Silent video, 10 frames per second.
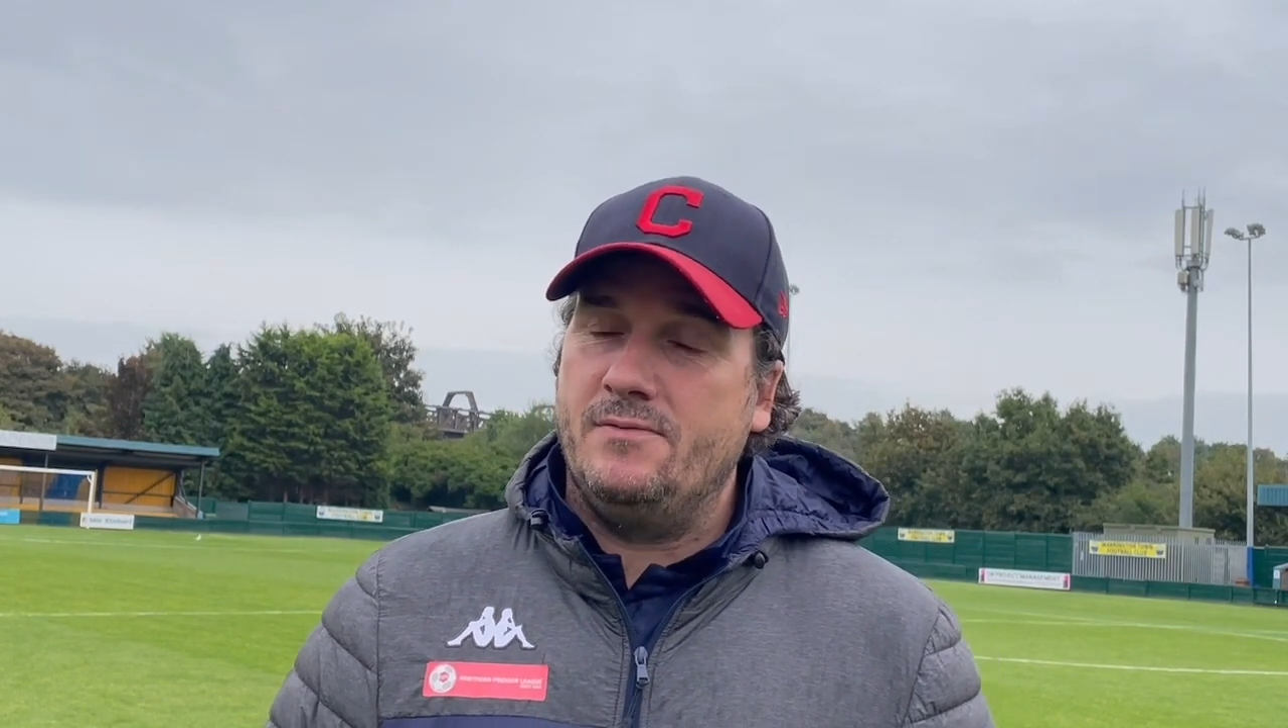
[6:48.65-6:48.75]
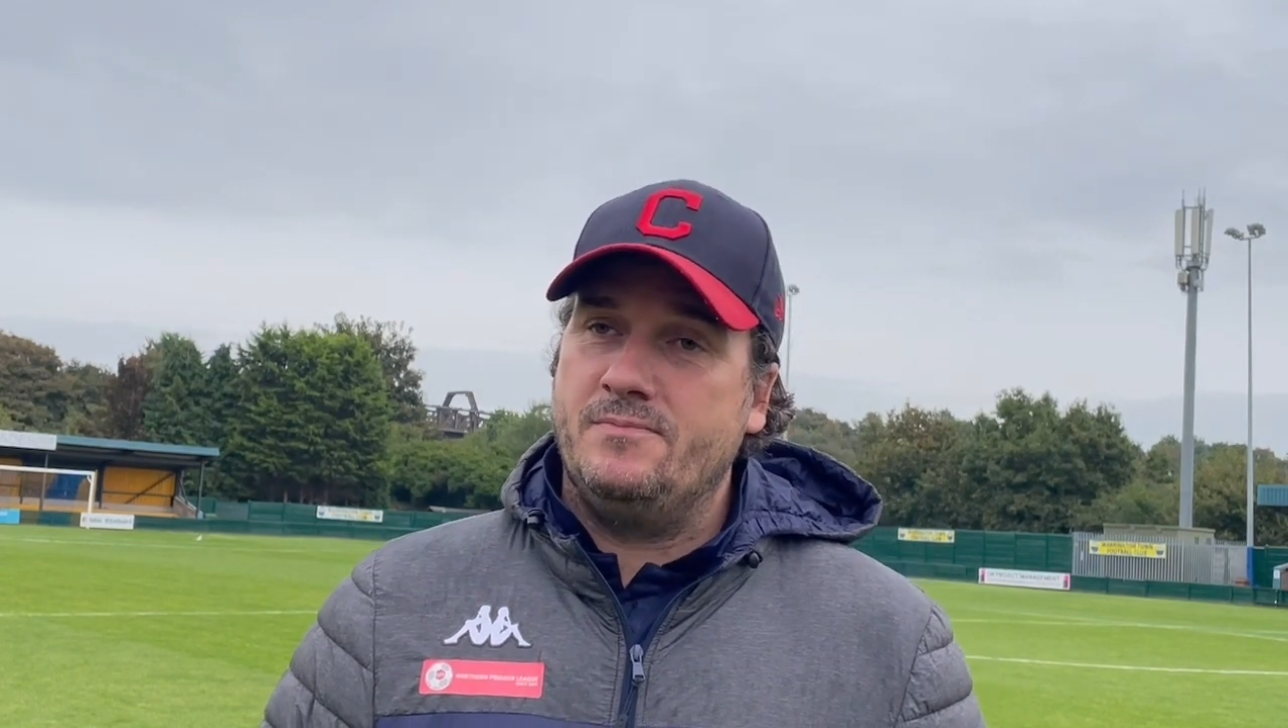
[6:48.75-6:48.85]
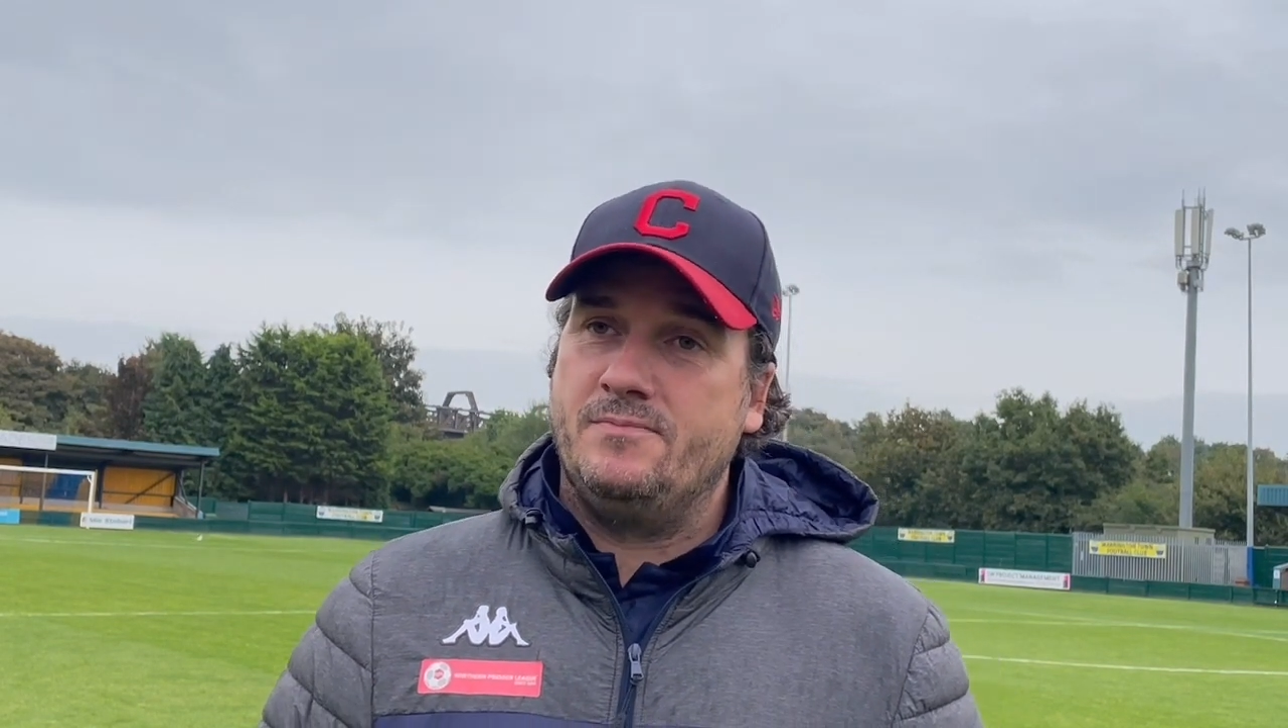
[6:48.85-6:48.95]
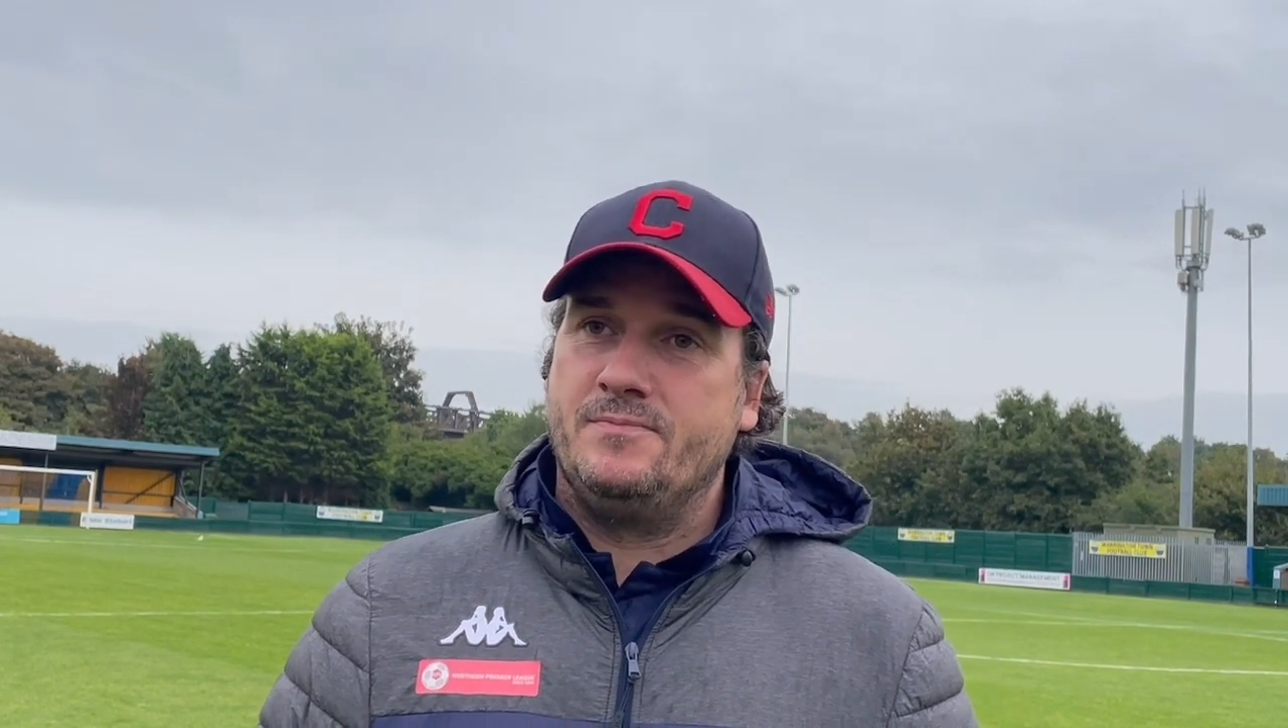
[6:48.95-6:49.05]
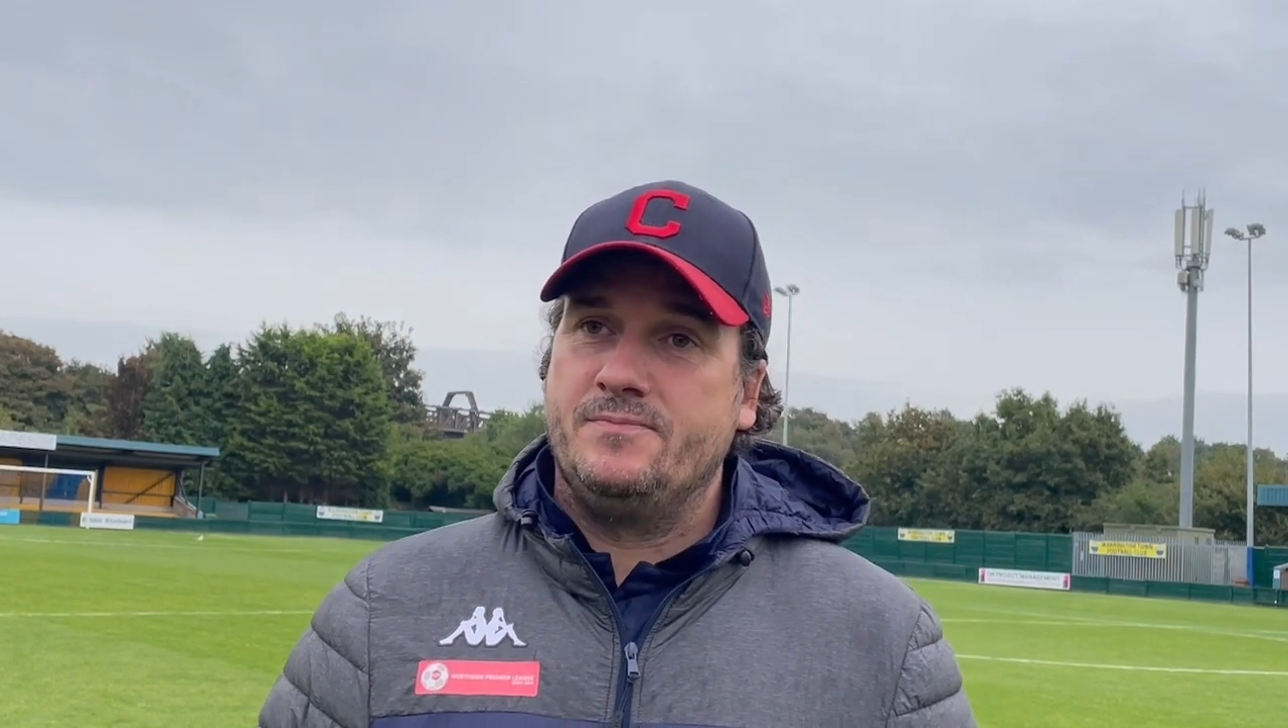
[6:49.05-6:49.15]
the
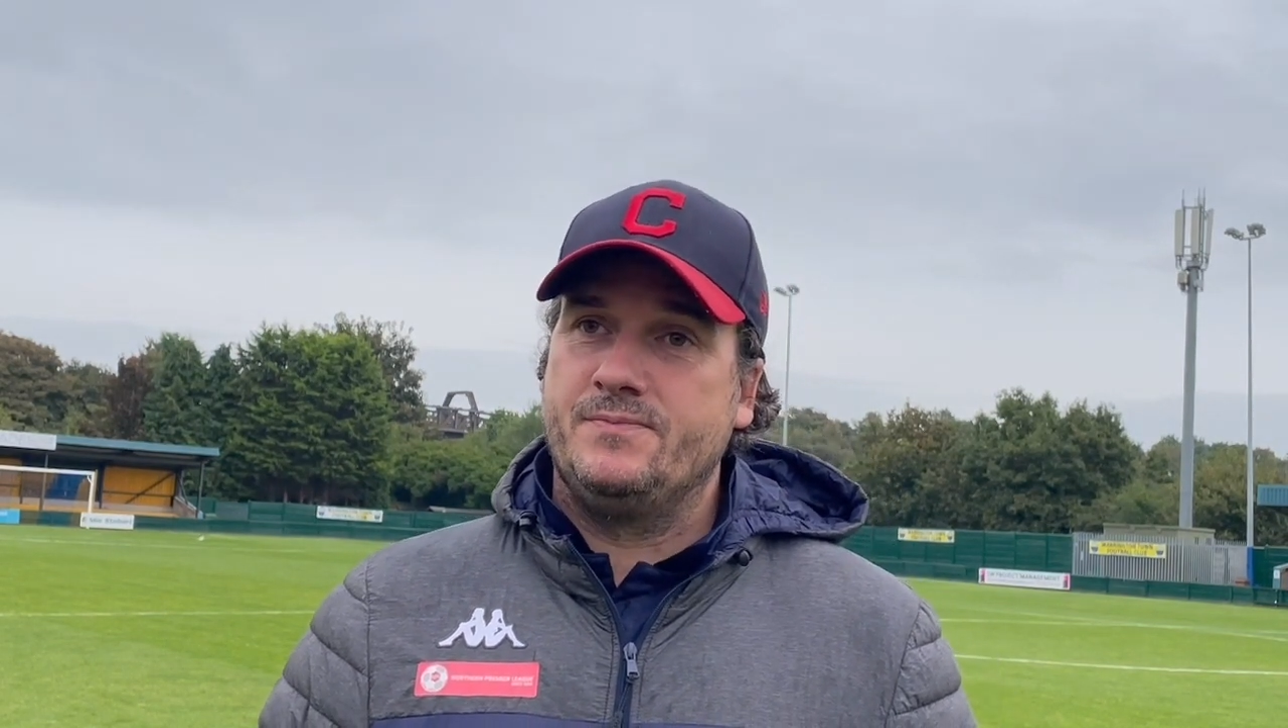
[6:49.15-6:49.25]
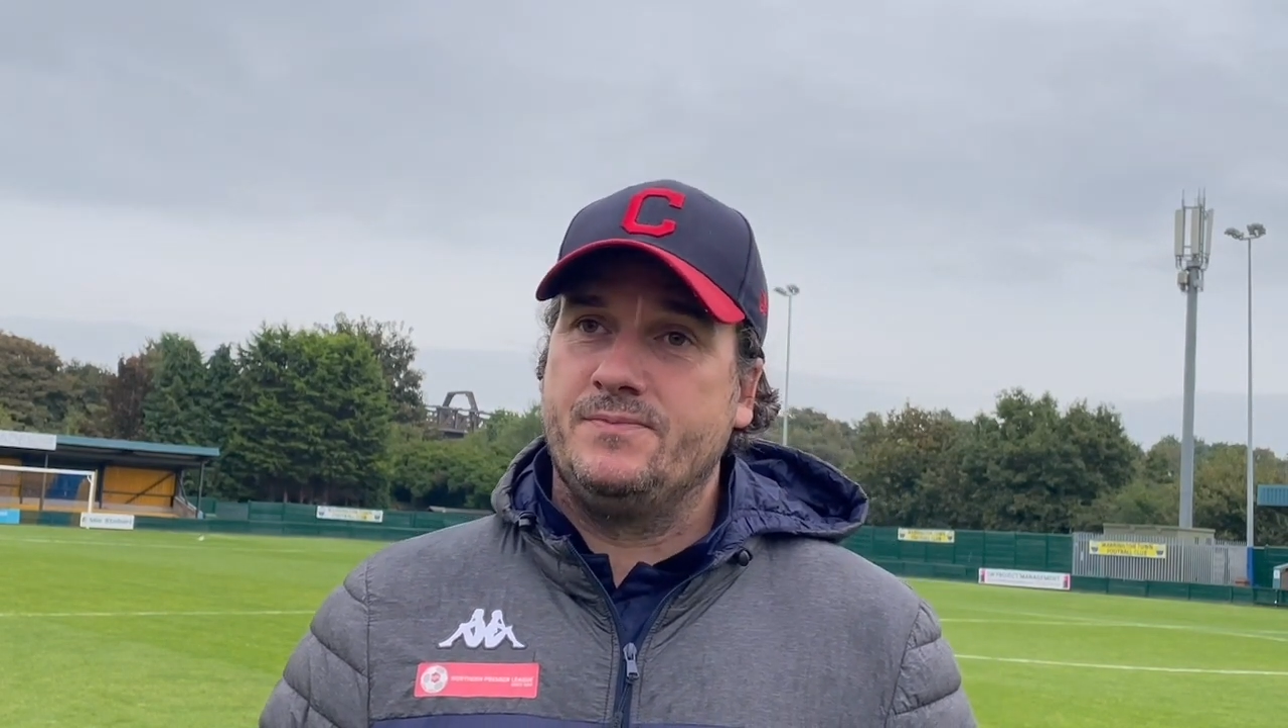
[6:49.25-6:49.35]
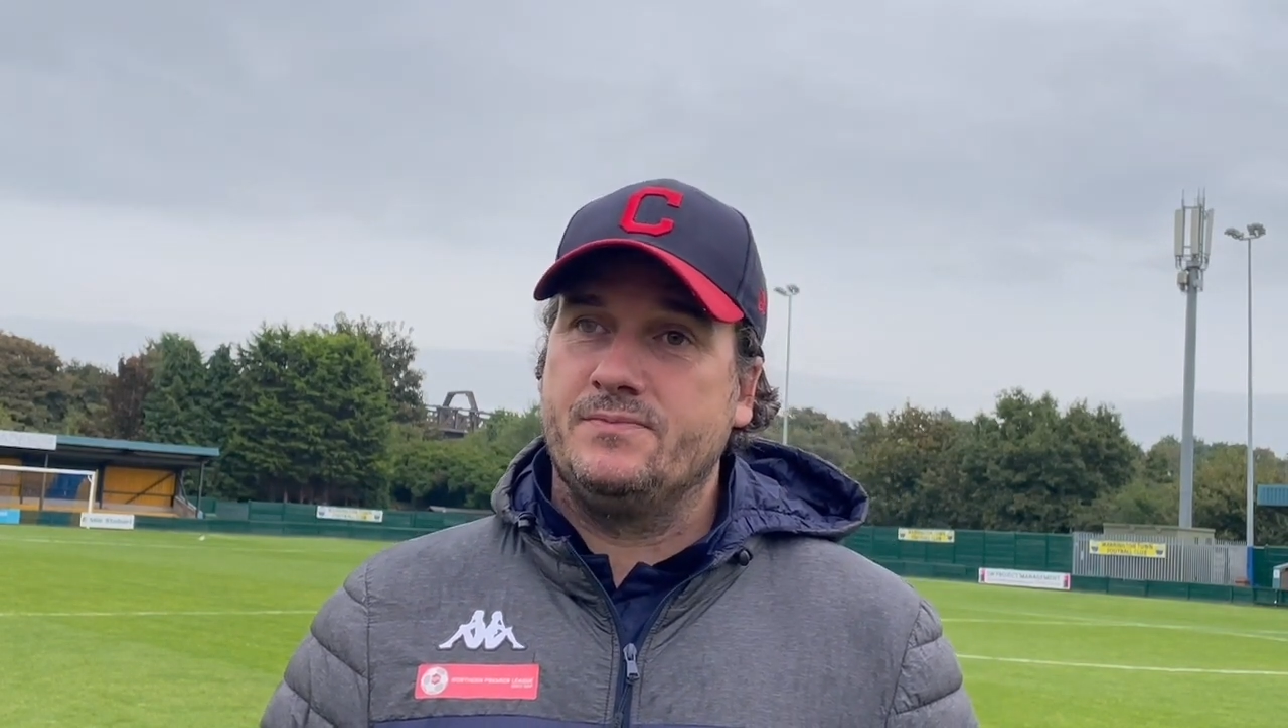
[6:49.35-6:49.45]
EFL.